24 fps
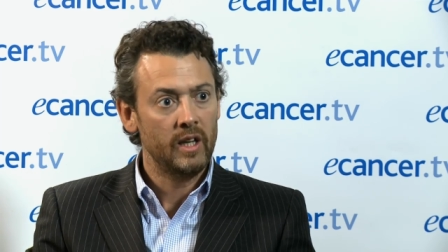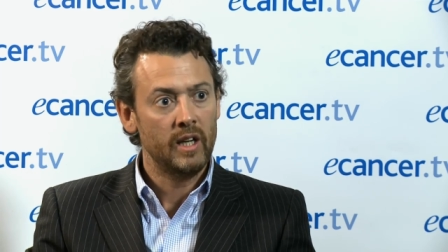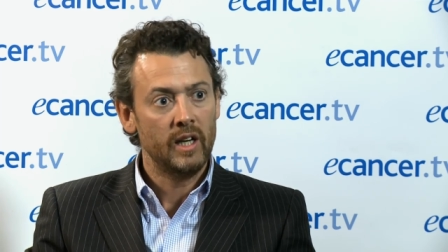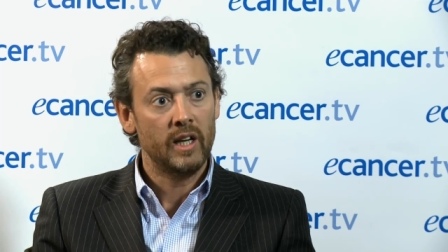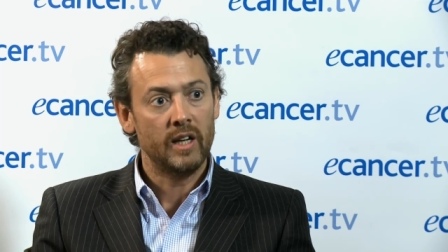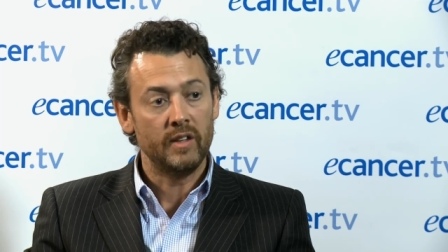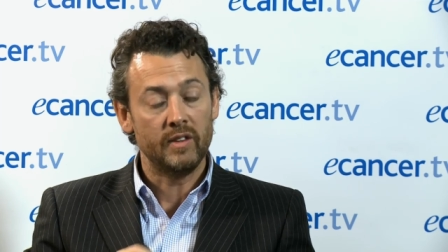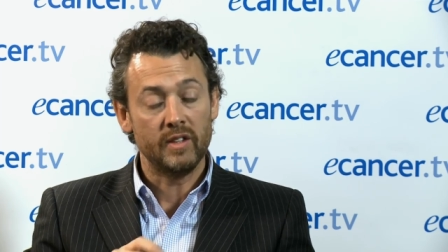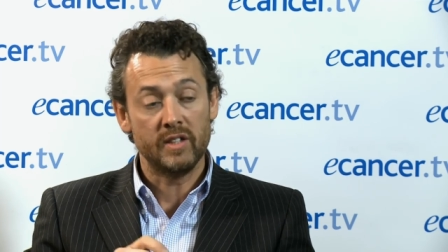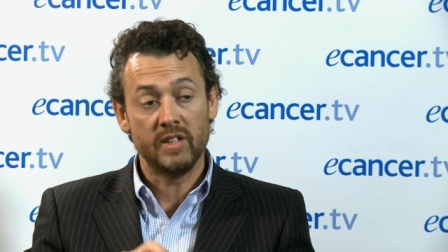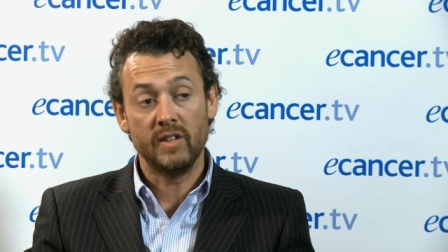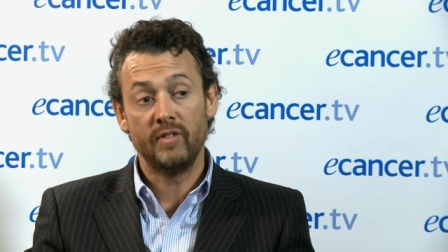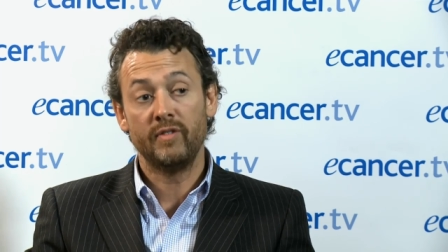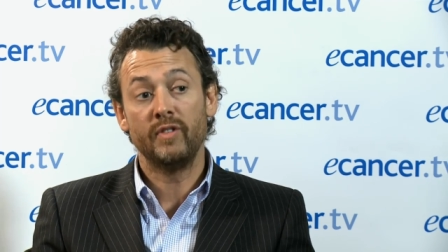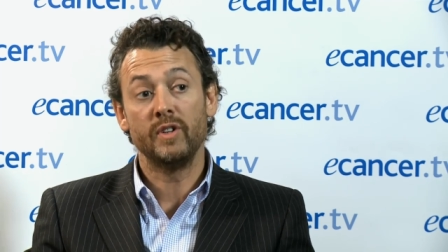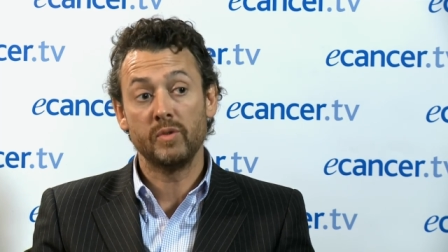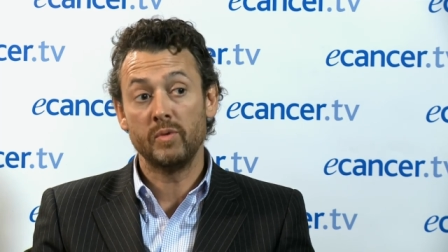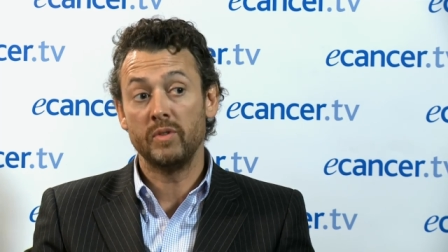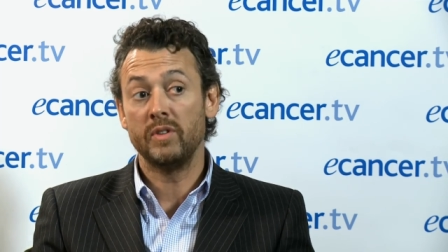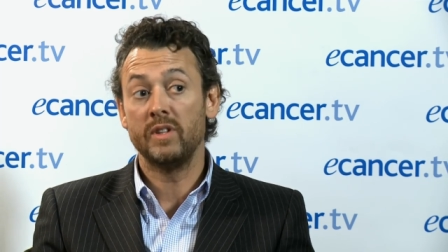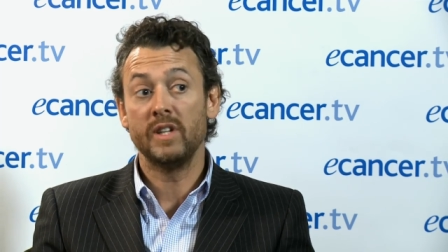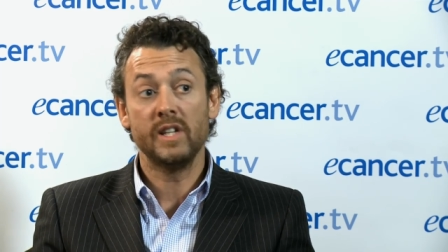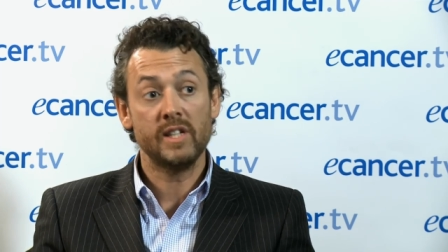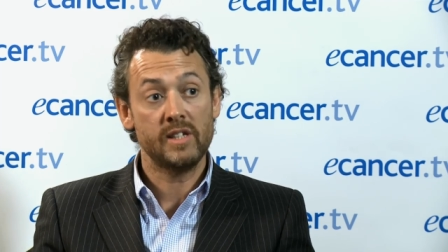And the difference
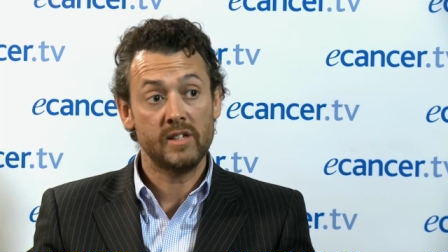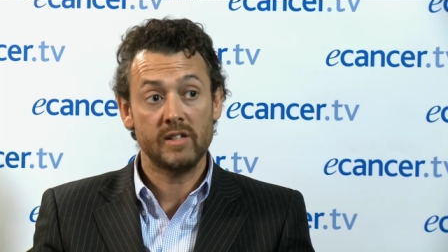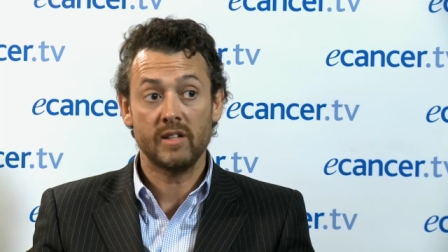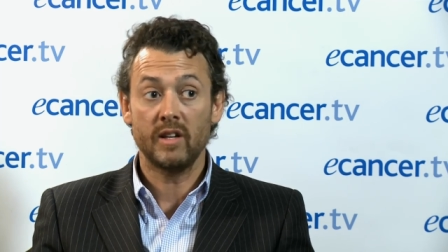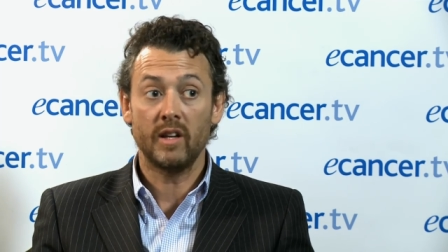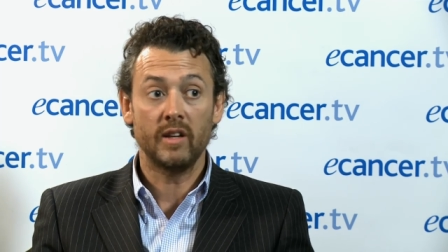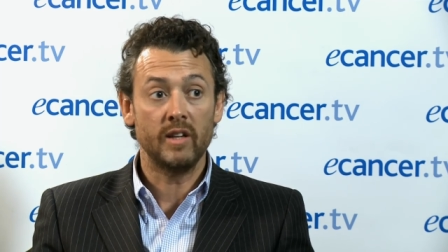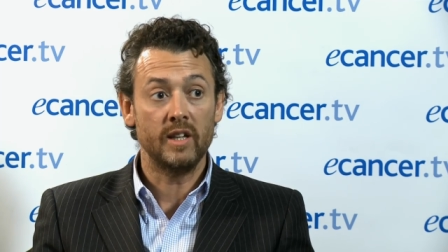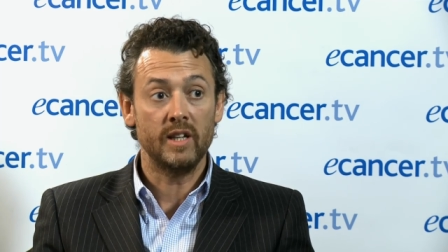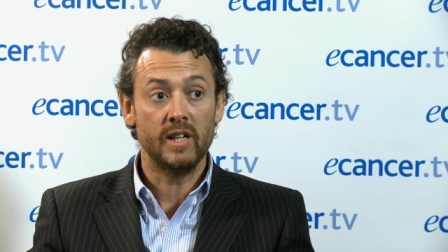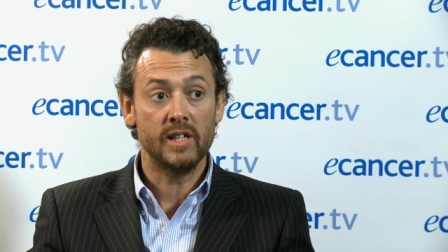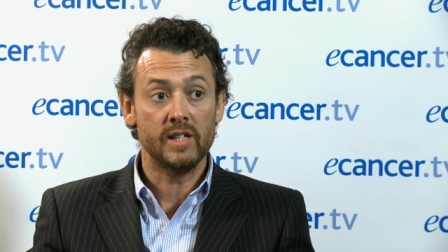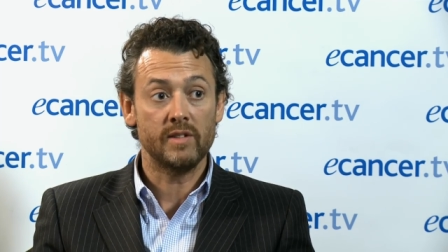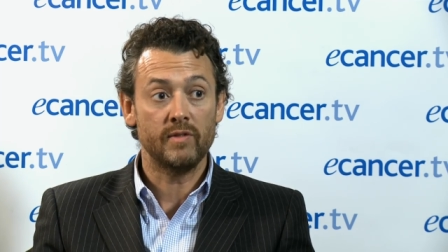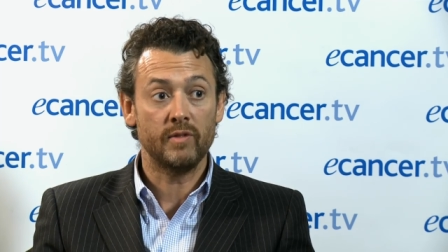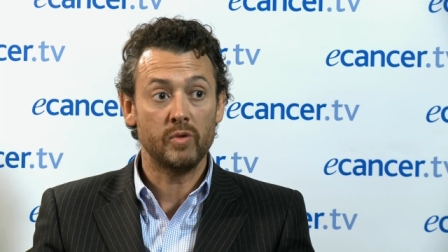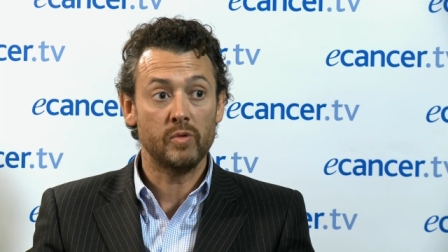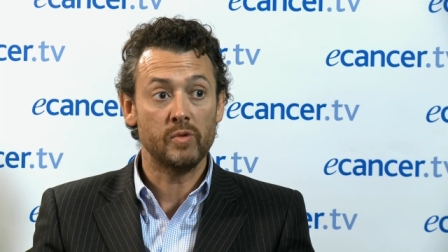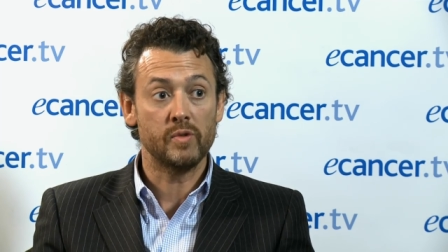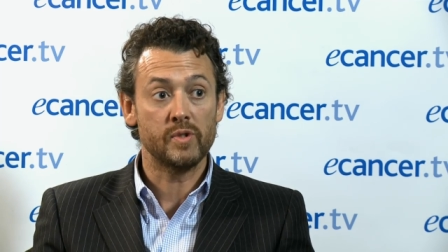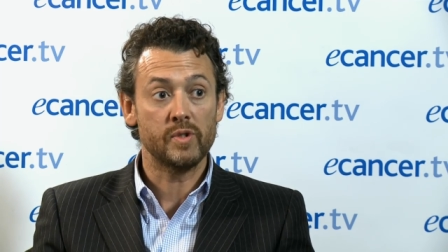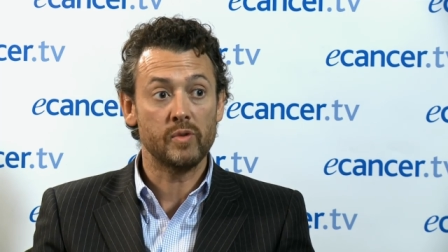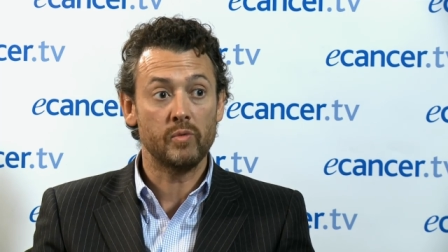with this study is, of course,